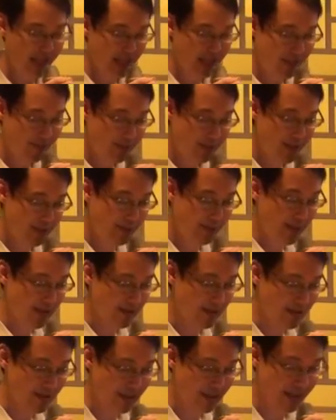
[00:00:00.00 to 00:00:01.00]
And what
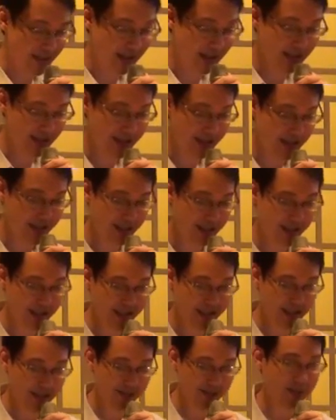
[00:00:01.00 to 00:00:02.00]
about the
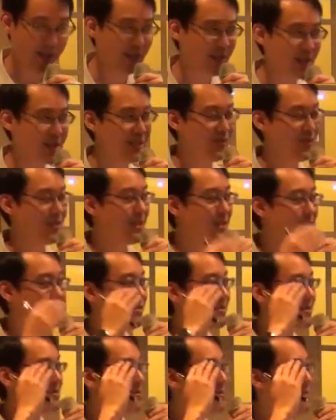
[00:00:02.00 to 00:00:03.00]

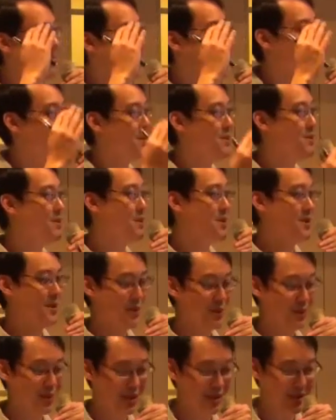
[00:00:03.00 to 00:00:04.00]
philosophical ideals
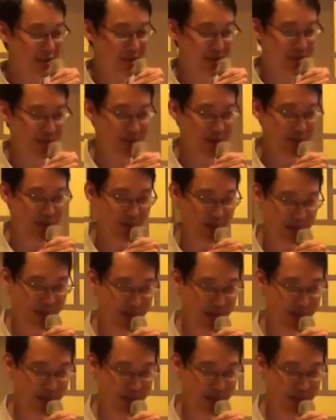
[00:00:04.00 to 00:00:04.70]
towards the Xiongnu,